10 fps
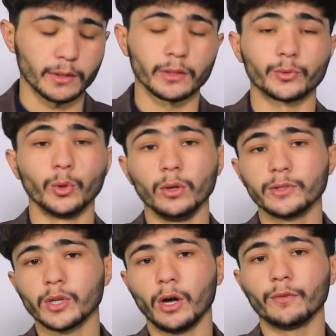
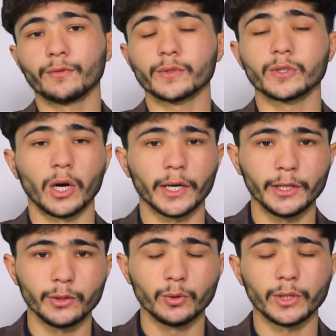rules of
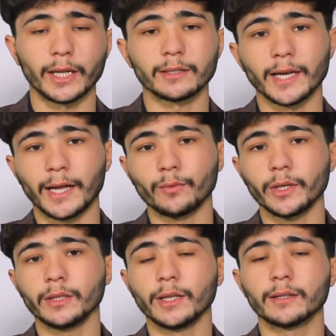sakin noon and
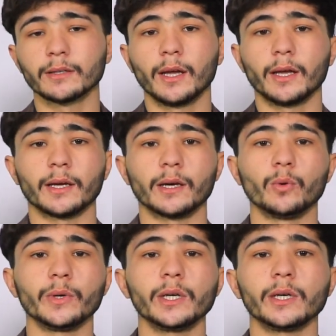tanween, that
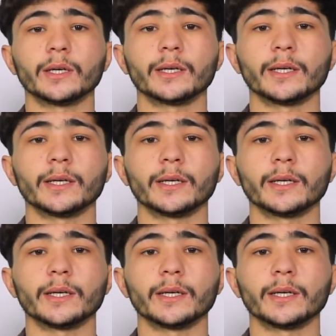we